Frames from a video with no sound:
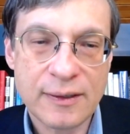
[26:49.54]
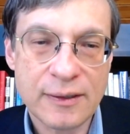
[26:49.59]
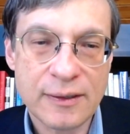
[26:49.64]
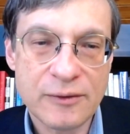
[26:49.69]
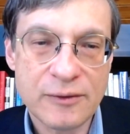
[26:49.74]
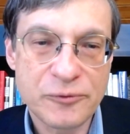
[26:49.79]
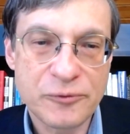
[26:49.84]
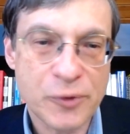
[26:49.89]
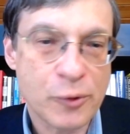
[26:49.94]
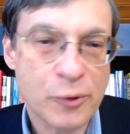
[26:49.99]

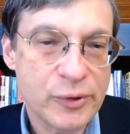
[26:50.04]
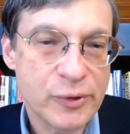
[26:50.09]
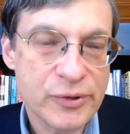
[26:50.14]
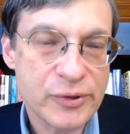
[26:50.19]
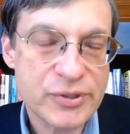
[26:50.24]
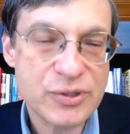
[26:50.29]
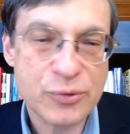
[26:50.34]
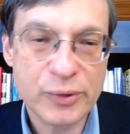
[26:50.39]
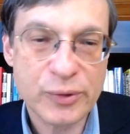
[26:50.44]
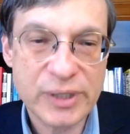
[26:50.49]

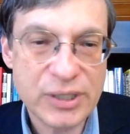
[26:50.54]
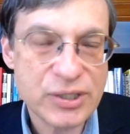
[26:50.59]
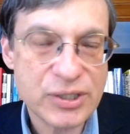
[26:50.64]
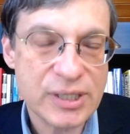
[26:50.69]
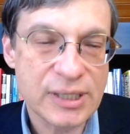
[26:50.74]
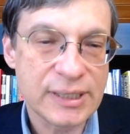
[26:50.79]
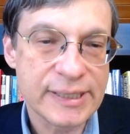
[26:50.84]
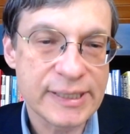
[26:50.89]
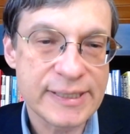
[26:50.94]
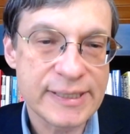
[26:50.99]
voters,
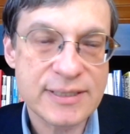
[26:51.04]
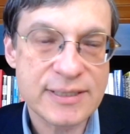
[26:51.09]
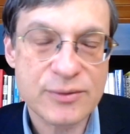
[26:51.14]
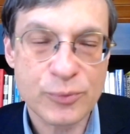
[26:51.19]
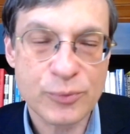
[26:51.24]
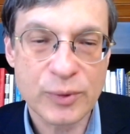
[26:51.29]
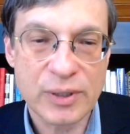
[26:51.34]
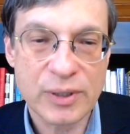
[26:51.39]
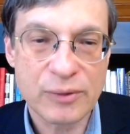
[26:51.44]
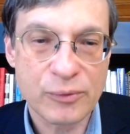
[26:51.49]

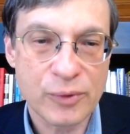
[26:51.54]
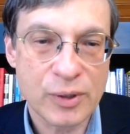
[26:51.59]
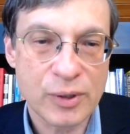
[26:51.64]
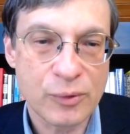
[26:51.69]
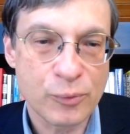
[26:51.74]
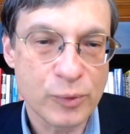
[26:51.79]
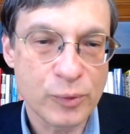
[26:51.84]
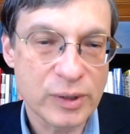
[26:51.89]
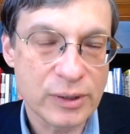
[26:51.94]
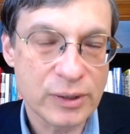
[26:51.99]
traditionalists,
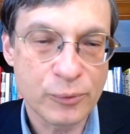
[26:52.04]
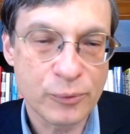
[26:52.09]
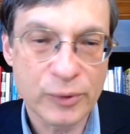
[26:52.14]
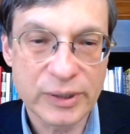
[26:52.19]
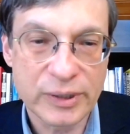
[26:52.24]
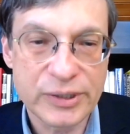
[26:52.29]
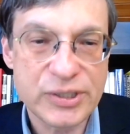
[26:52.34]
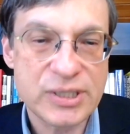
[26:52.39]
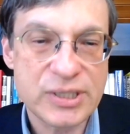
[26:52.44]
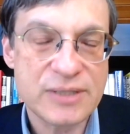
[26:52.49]

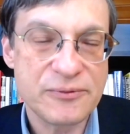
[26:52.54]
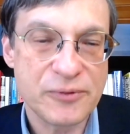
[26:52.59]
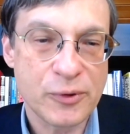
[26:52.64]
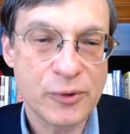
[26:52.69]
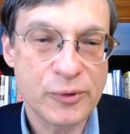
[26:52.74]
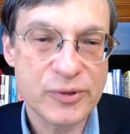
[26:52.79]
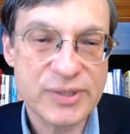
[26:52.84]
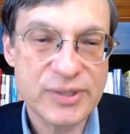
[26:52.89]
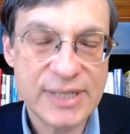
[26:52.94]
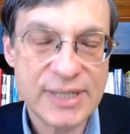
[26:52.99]
religious
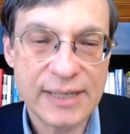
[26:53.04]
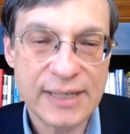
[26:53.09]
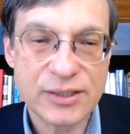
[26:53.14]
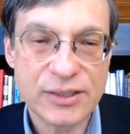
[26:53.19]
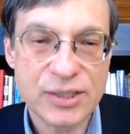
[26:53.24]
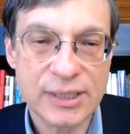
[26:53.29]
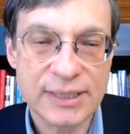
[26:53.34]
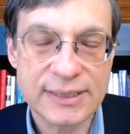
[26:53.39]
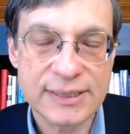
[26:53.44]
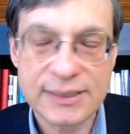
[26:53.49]
voters,
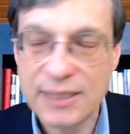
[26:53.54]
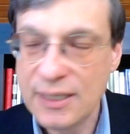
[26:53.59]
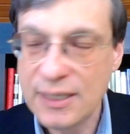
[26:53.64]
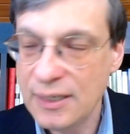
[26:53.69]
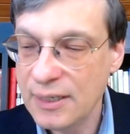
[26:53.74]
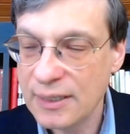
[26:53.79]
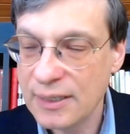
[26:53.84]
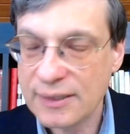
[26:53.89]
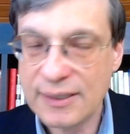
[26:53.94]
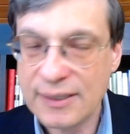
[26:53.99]
nationalists,
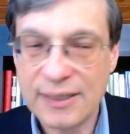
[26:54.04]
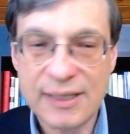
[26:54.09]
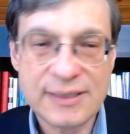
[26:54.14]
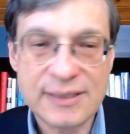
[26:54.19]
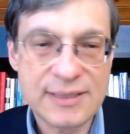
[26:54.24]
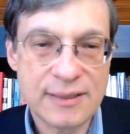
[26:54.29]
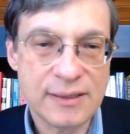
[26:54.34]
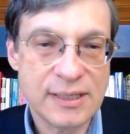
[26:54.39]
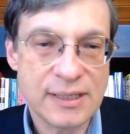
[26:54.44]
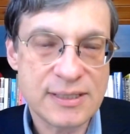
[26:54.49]

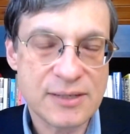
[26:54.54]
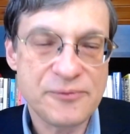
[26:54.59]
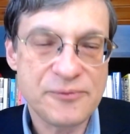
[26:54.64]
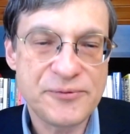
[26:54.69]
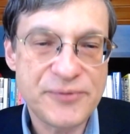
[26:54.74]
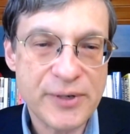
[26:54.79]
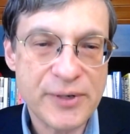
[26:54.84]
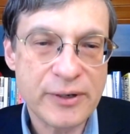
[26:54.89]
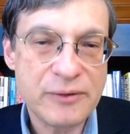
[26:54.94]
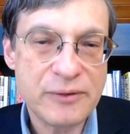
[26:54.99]
it's a
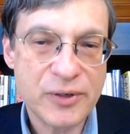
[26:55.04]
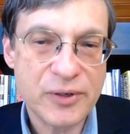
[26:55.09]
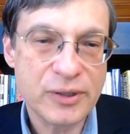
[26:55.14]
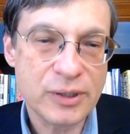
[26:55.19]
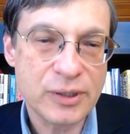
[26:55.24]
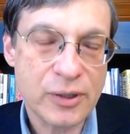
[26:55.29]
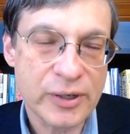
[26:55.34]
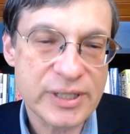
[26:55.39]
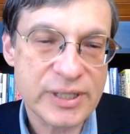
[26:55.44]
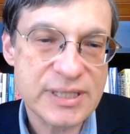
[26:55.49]
very,
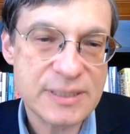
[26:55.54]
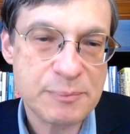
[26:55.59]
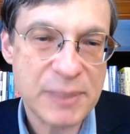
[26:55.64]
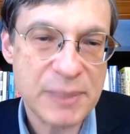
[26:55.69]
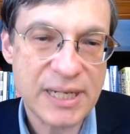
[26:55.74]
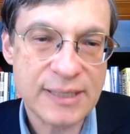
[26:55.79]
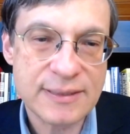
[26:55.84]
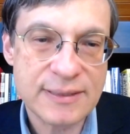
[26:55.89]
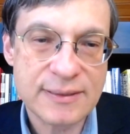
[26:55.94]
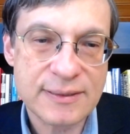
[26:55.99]
very large
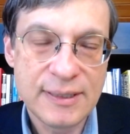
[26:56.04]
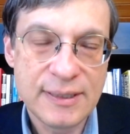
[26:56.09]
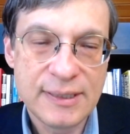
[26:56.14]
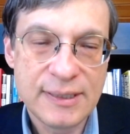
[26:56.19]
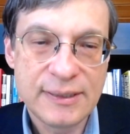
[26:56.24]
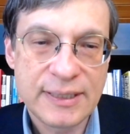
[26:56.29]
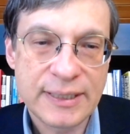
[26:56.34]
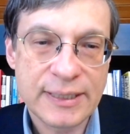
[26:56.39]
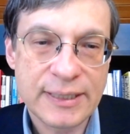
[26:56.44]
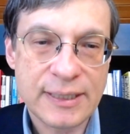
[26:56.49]
space.
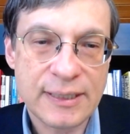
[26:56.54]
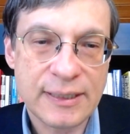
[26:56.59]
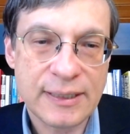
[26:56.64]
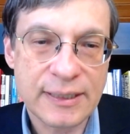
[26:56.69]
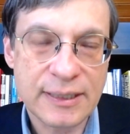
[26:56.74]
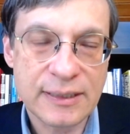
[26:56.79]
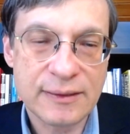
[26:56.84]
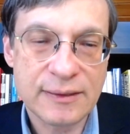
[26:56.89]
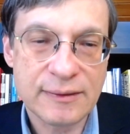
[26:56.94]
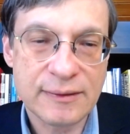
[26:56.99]

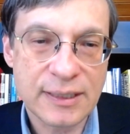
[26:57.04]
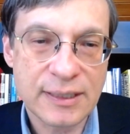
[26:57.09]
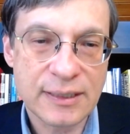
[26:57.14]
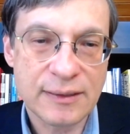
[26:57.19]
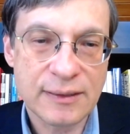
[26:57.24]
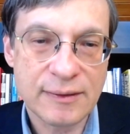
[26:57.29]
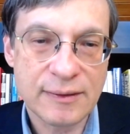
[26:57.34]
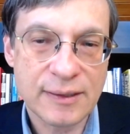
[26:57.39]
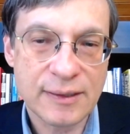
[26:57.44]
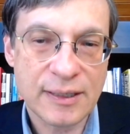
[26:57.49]

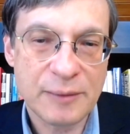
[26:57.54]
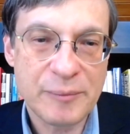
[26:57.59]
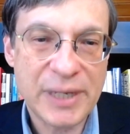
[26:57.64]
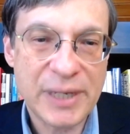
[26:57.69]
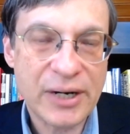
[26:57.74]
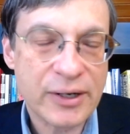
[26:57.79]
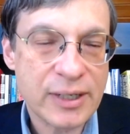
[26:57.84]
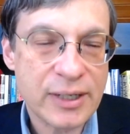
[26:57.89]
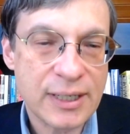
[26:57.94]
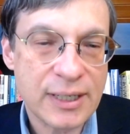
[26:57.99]
In
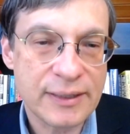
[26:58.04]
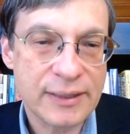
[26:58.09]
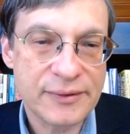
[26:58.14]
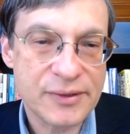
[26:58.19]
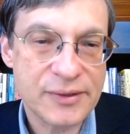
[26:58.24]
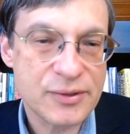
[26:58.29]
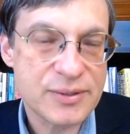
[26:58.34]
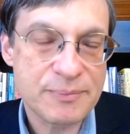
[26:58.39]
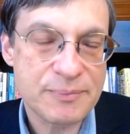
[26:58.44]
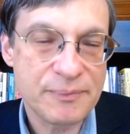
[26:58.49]

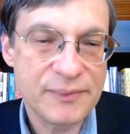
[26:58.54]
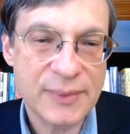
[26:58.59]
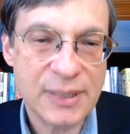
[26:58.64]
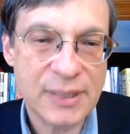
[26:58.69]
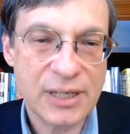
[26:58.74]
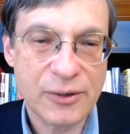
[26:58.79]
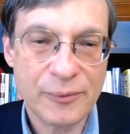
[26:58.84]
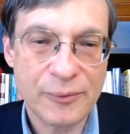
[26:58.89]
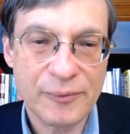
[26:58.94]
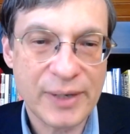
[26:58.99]
America, there's,
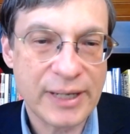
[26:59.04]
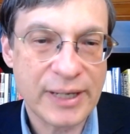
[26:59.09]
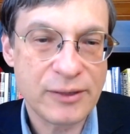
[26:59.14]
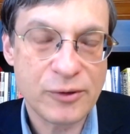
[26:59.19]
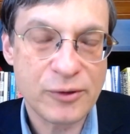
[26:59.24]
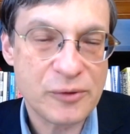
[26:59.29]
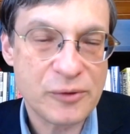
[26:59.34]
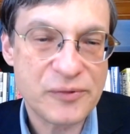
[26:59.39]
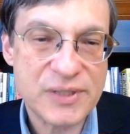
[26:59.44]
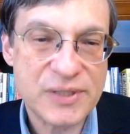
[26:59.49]
you know,
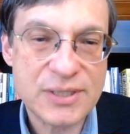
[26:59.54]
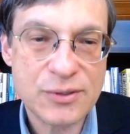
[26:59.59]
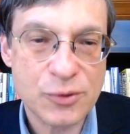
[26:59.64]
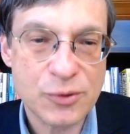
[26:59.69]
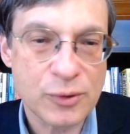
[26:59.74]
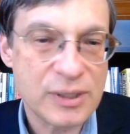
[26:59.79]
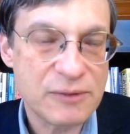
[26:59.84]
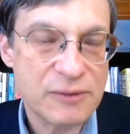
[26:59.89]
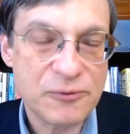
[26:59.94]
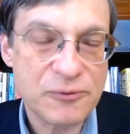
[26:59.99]
I don't know if it's
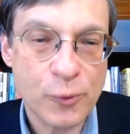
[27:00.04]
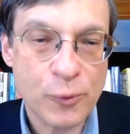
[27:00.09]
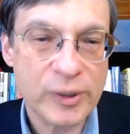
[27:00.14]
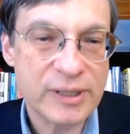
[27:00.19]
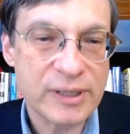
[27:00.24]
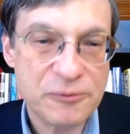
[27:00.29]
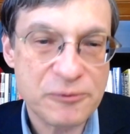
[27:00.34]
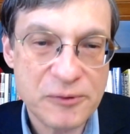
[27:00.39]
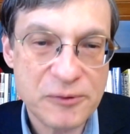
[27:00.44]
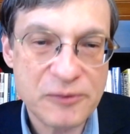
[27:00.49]
30,
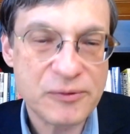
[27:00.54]
40,